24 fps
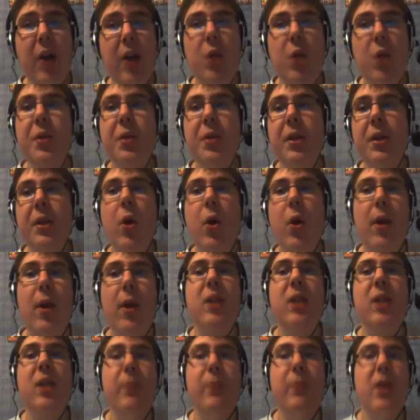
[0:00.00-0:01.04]
But you can't
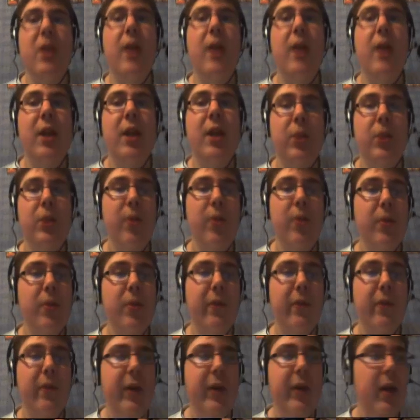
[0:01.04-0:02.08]
use it unless you pay
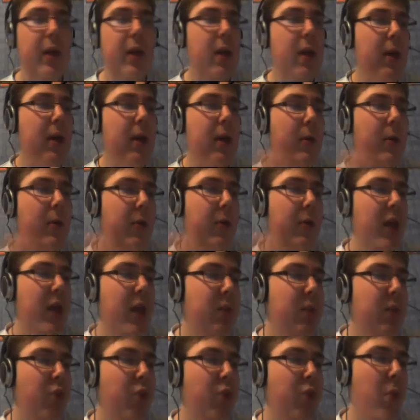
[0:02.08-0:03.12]
a subscription fee.
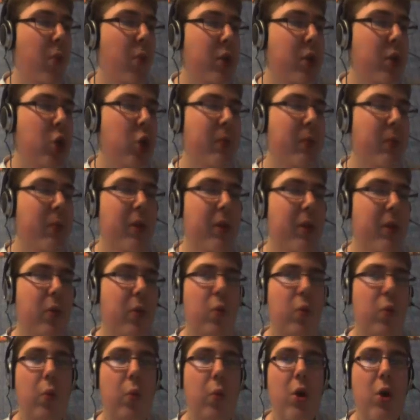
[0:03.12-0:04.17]
That's probably
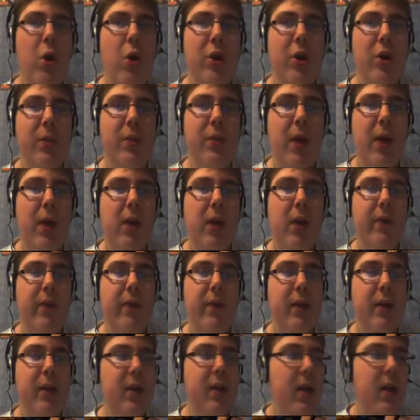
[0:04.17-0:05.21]
going to be the
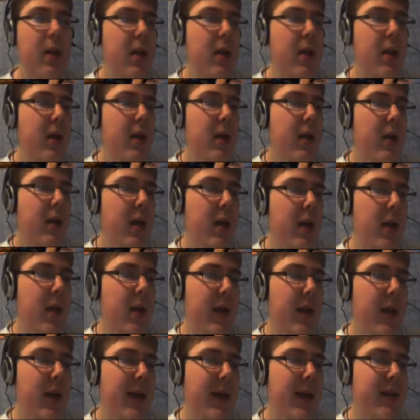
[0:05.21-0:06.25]
worst part of it.
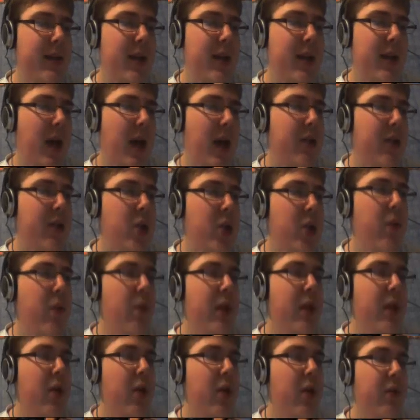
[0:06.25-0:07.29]
Like I say,
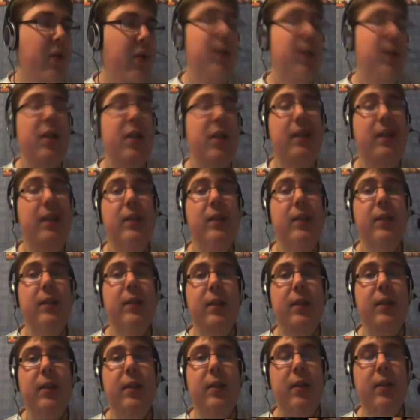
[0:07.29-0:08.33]
I do think obviously